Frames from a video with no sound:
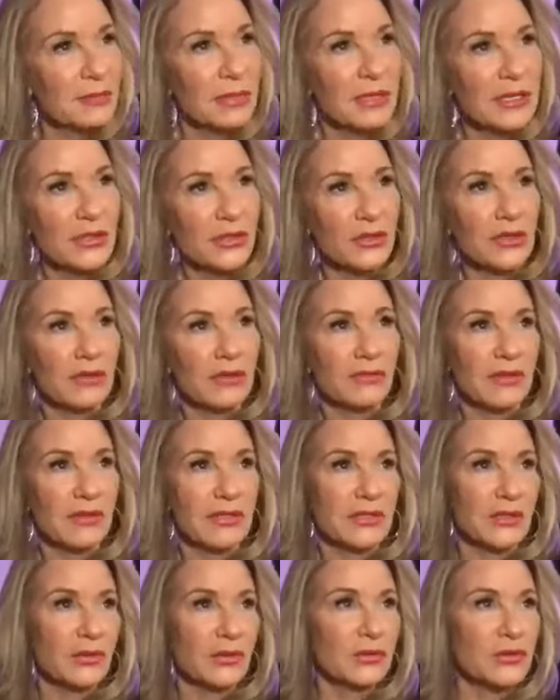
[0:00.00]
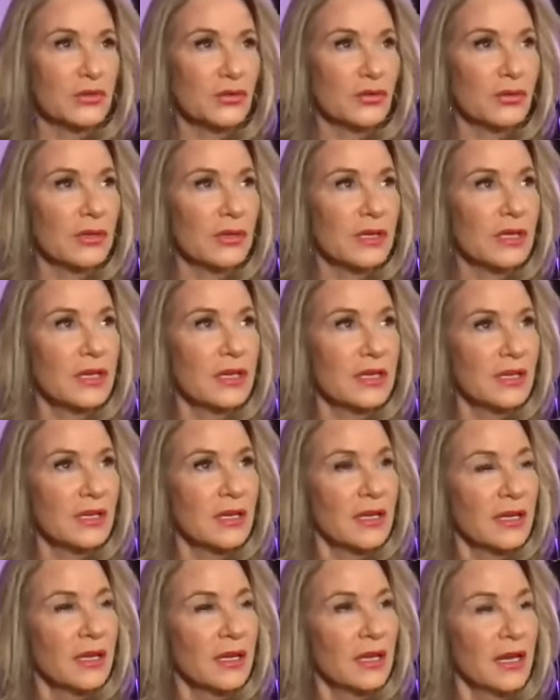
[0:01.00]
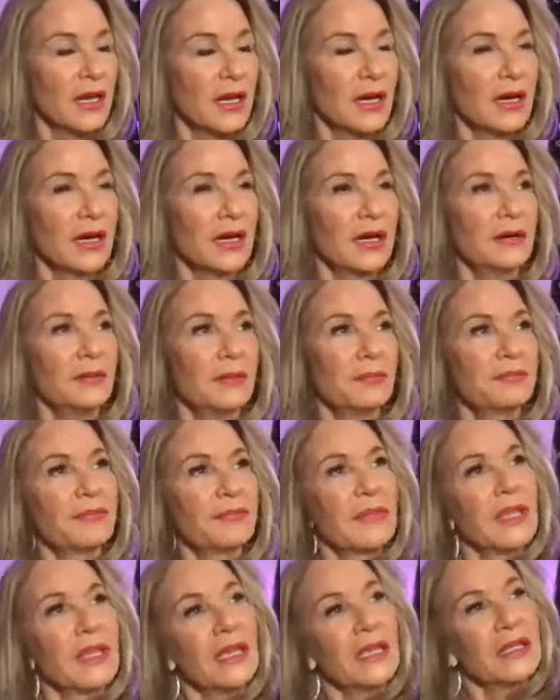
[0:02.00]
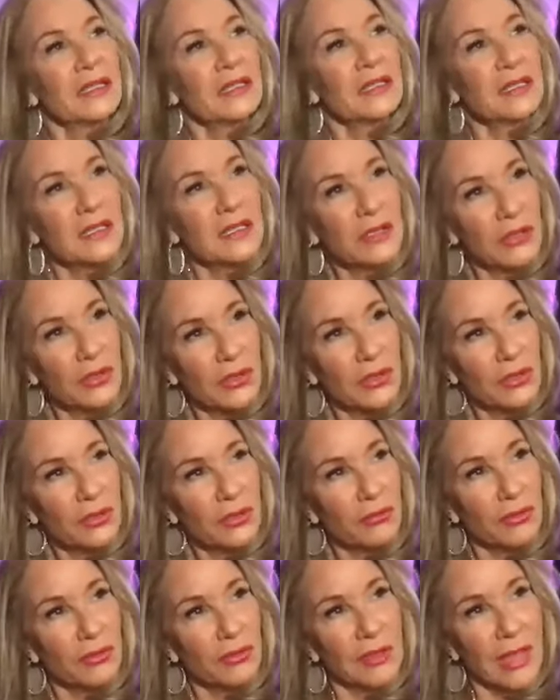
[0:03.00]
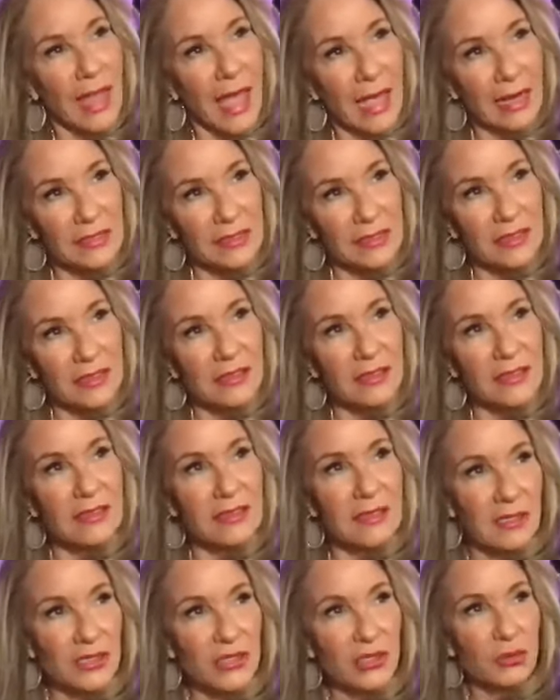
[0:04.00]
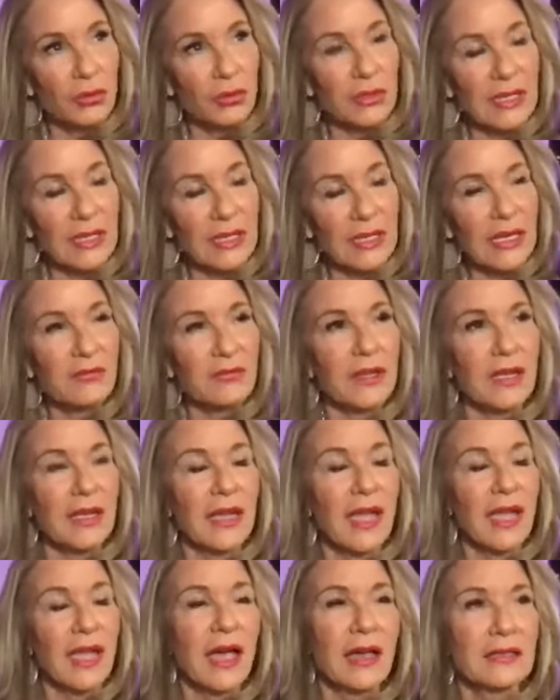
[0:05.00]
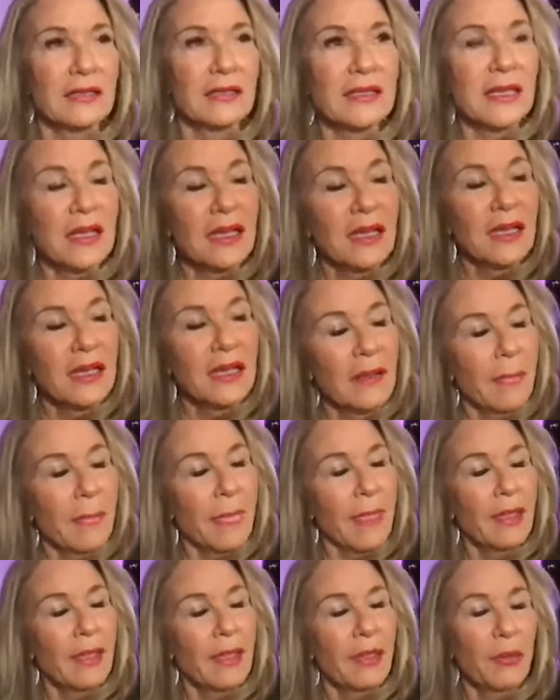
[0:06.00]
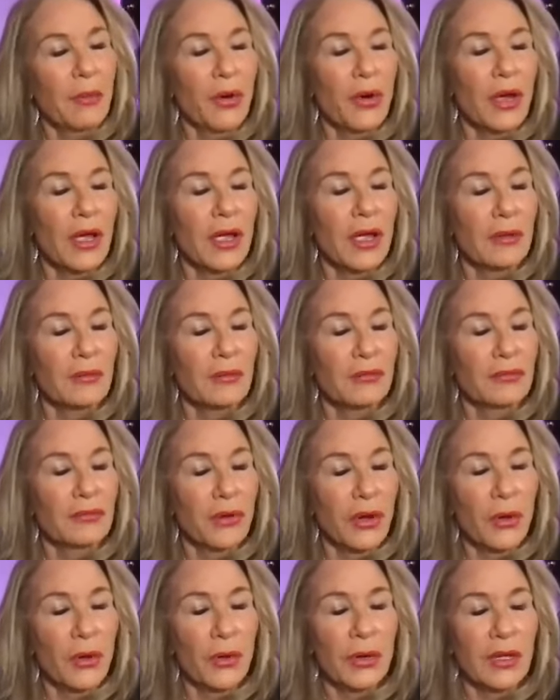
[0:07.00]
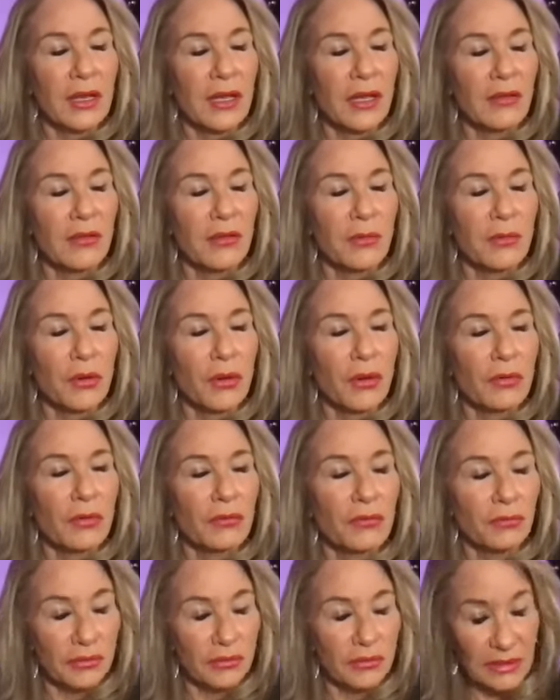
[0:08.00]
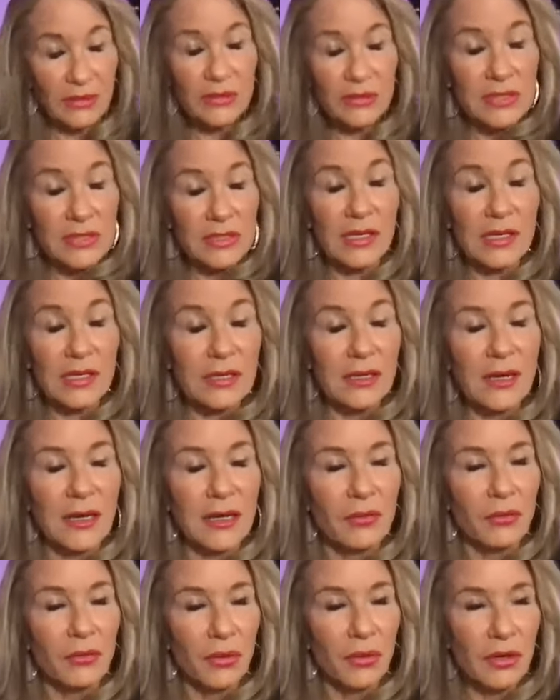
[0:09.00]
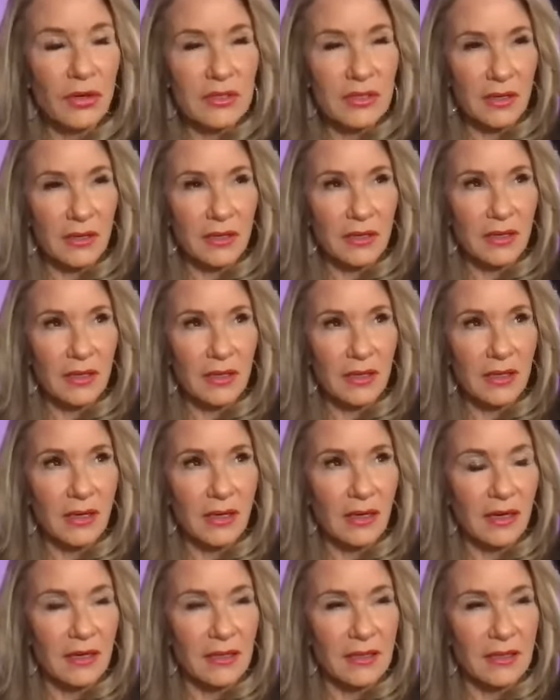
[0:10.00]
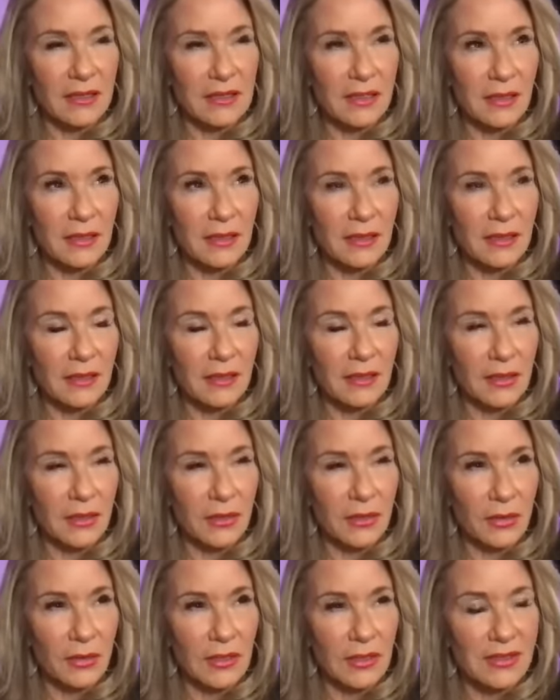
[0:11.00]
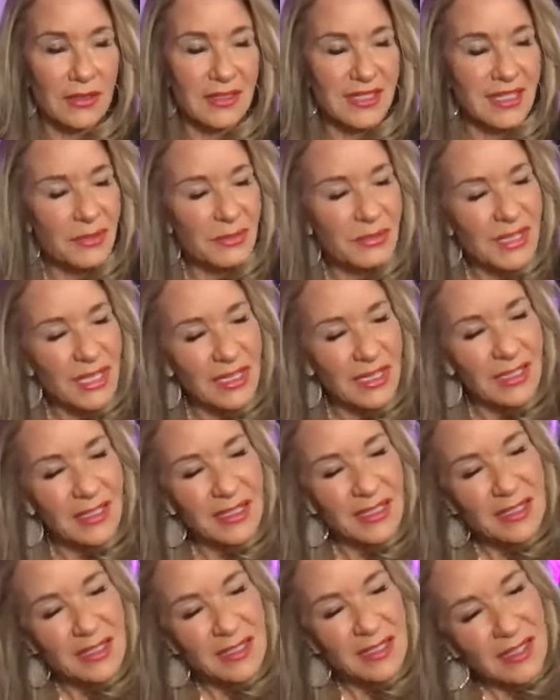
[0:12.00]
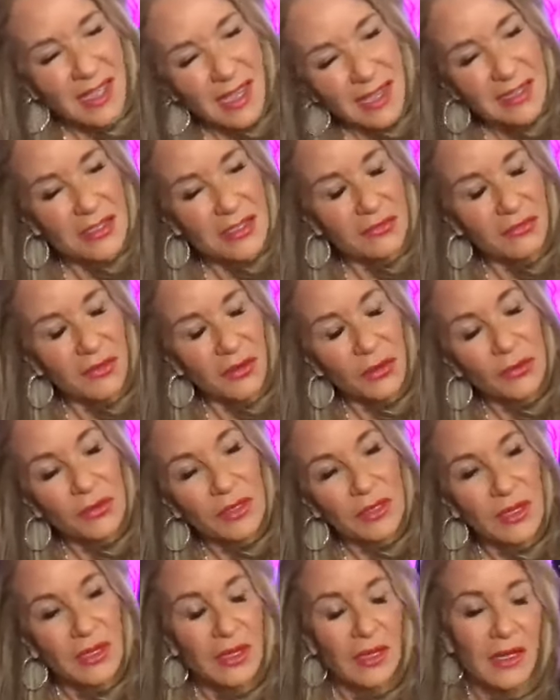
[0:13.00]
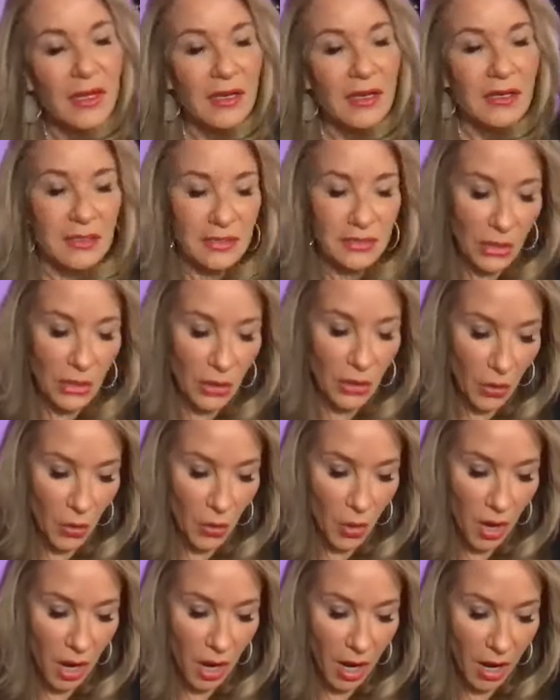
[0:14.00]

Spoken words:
be sort of a sultry um, dinner, relaxing, sensual evening. And the more I wrote it and the more Niels and I worked on it, I said, it seems like it needs a saxophone. So